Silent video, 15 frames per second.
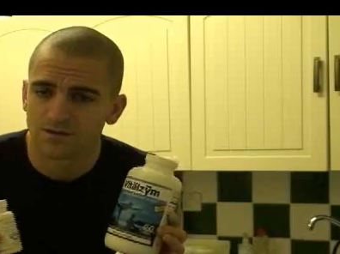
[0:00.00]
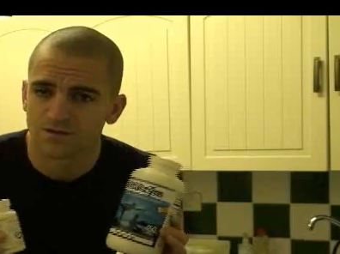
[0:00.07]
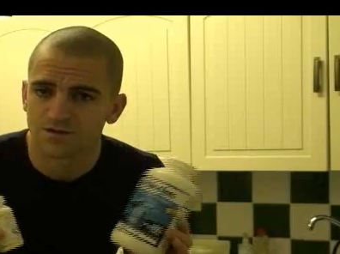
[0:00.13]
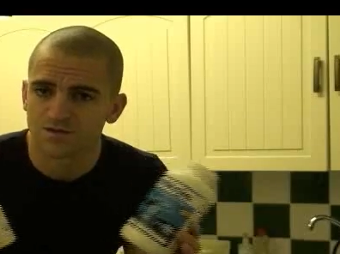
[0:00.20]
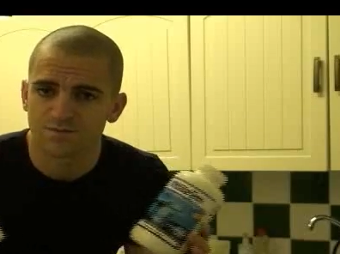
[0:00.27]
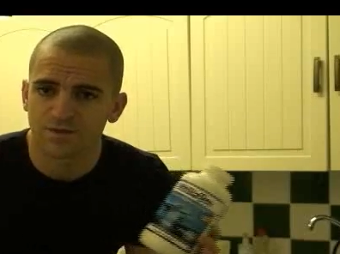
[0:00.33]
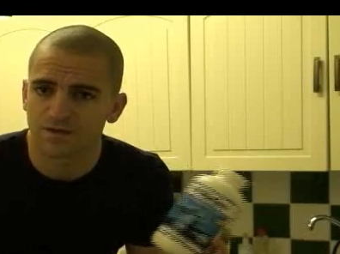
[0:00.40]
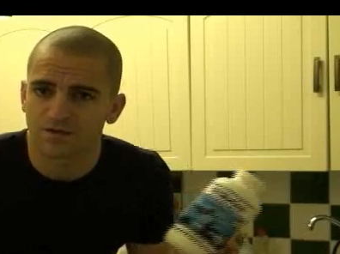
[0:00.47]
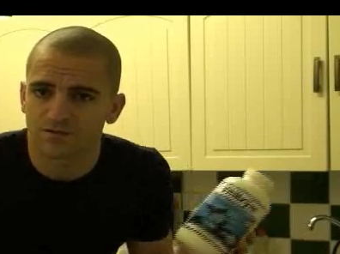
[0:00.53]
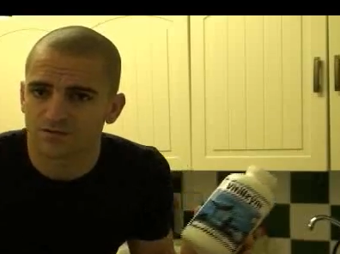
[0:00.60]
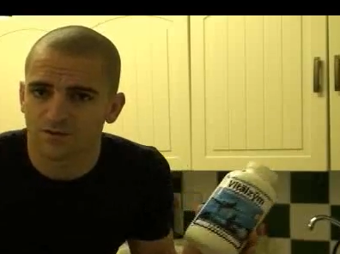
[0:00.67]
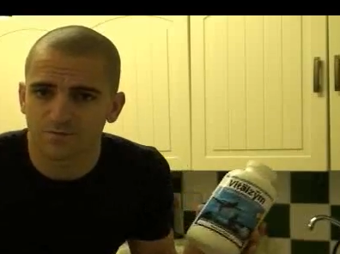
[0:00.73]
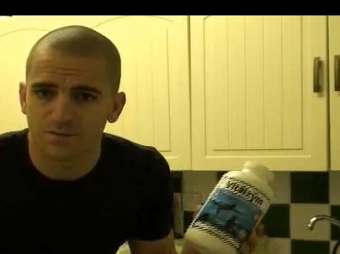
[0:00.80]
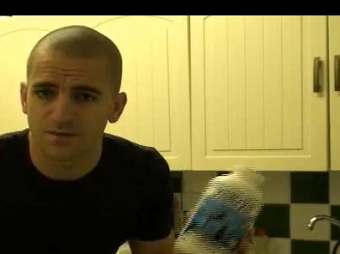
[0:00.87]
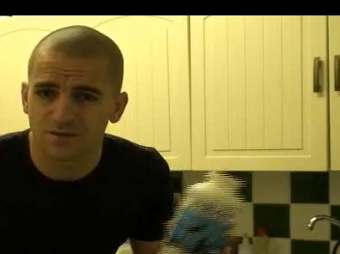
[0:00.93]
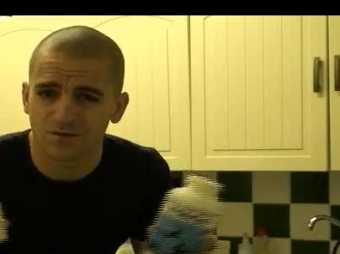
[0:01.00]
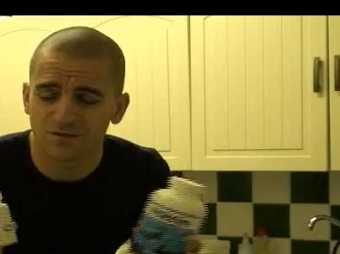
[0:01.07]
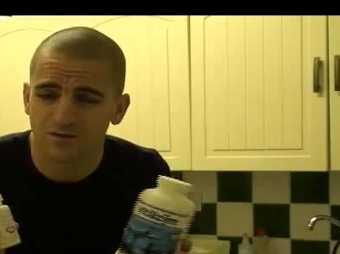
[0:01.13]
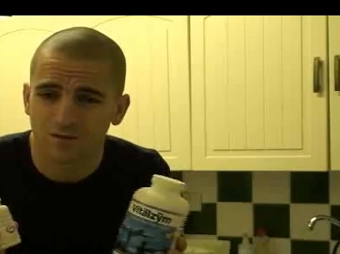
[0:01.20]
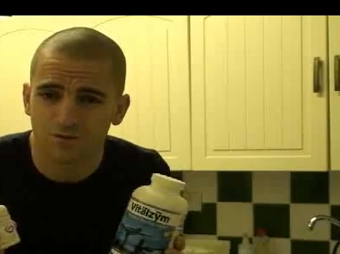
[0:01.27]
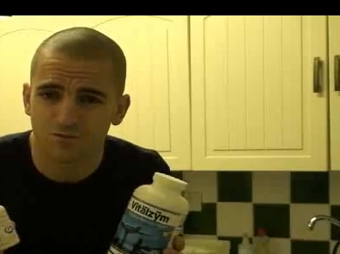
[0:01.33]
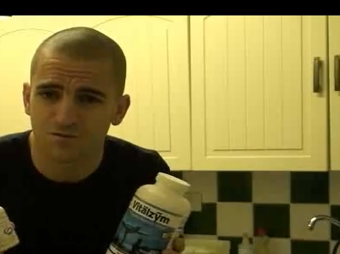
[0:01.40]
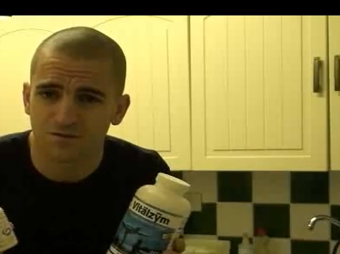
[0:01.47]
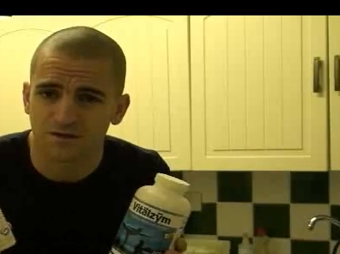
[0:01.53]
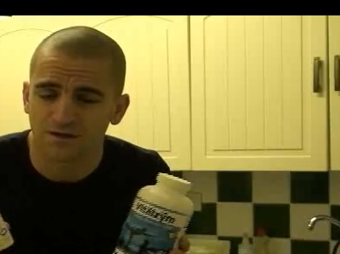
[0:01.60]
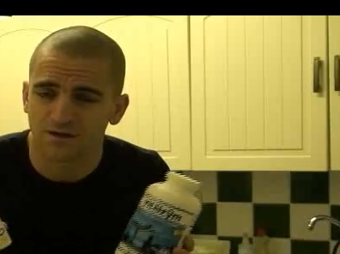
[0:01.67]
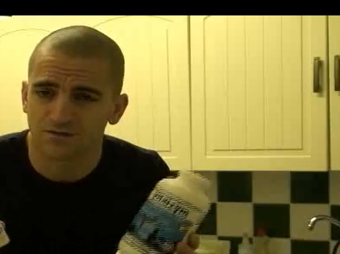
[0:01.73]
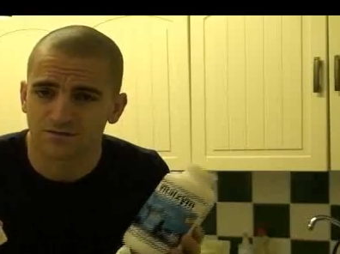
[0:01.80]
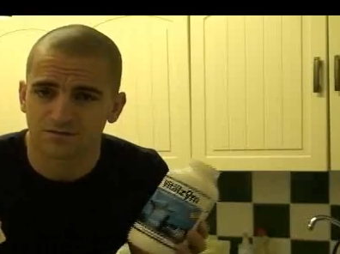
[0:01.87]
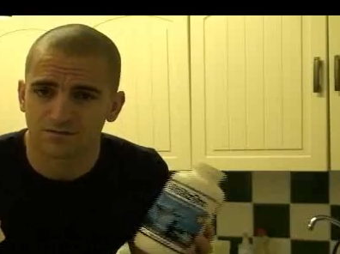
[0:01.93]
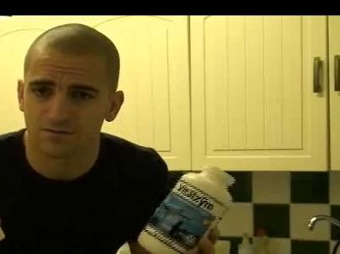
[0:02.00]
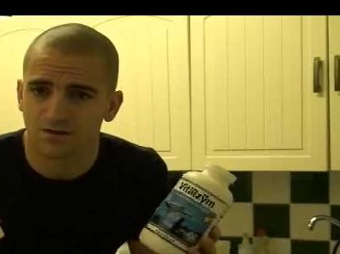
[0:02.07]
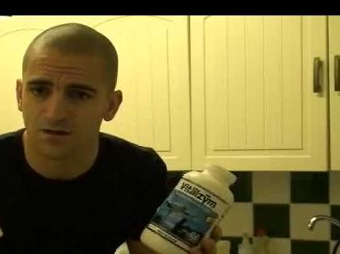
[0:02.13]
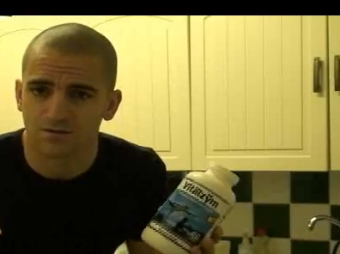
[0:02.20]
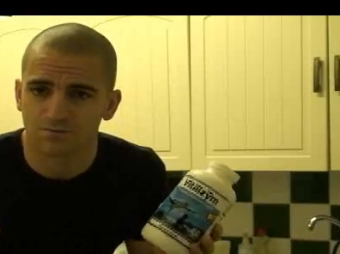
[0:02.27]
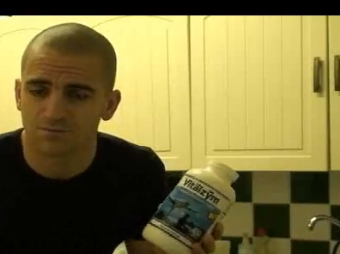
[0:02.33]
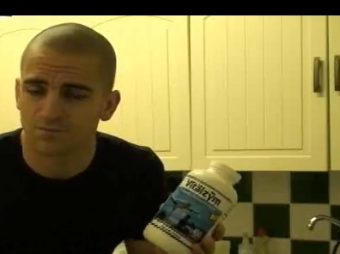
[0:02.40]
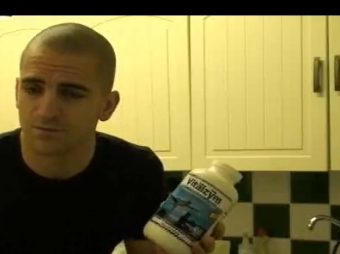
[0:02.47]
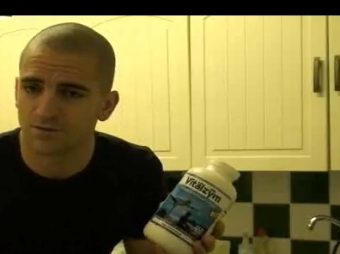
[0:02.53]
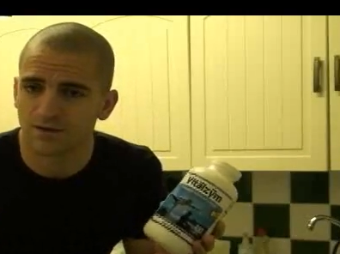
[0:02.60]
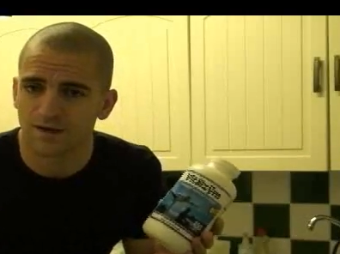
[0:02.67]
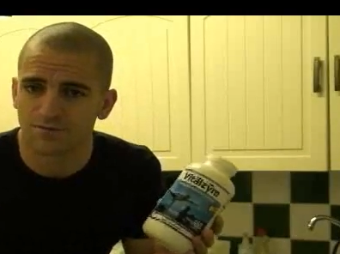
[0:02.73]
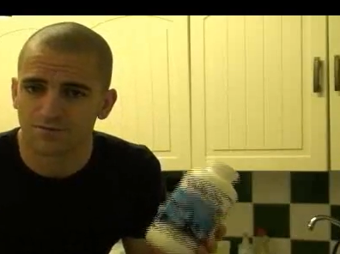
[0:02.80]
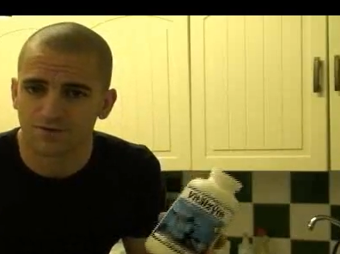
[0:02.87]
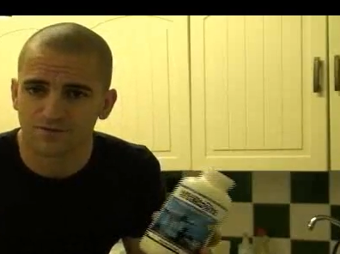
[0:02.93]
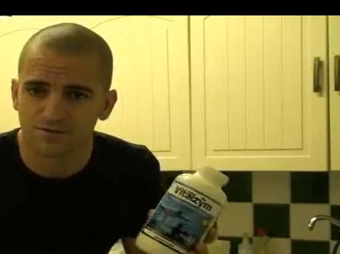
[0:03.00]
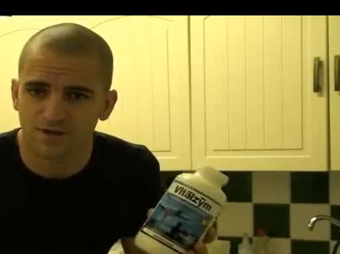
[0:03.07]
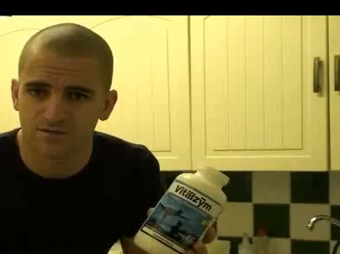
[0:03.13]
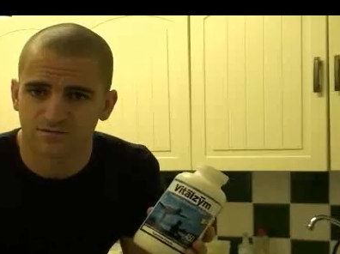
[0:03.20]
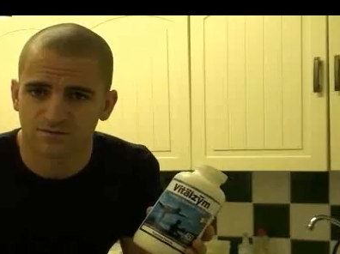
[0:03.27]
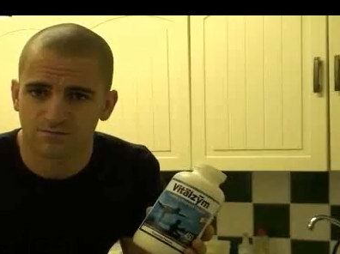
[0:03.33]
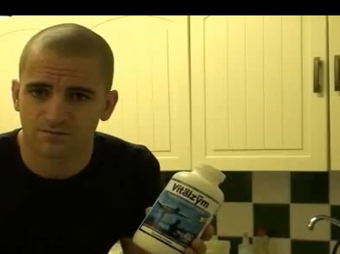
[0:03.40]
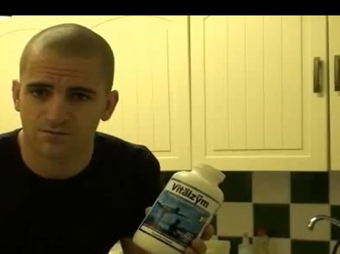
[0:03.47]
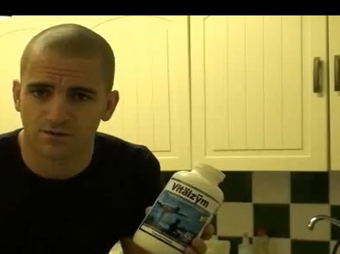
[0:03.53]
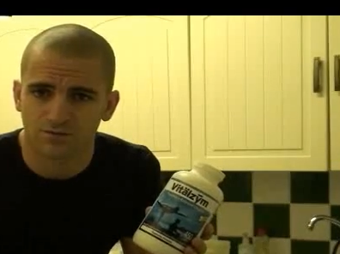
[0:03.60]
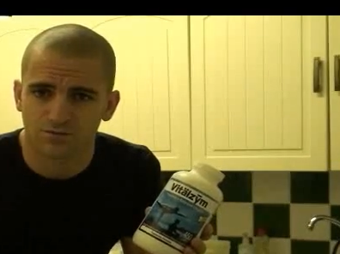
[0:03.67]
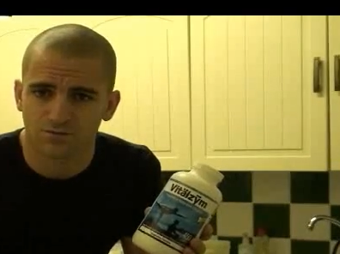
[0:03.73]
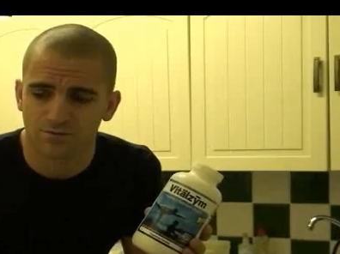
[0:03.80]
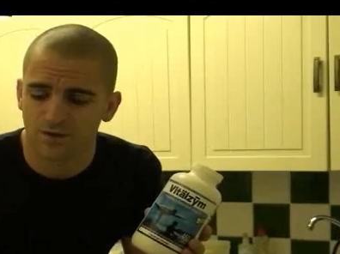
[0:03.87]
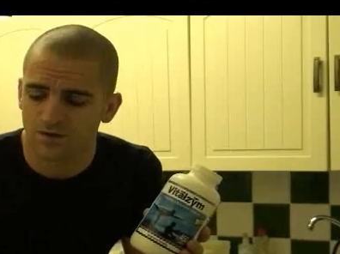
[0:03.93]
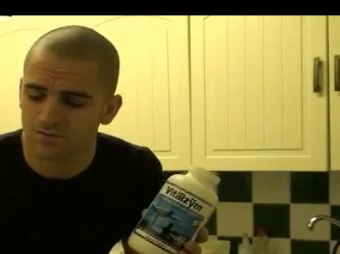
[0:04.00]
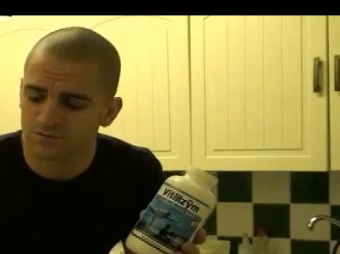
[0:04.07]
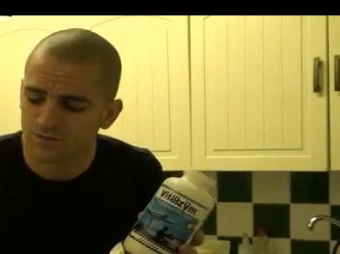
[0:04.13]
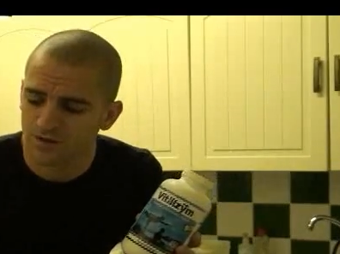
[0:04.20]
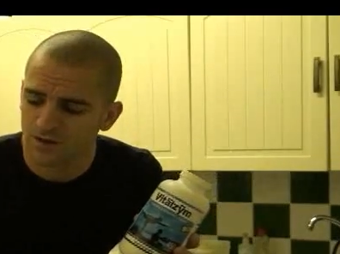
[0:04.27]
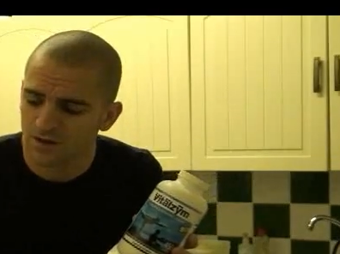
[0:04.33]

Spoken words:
just because I've been using those for years and I get fantastic results from those.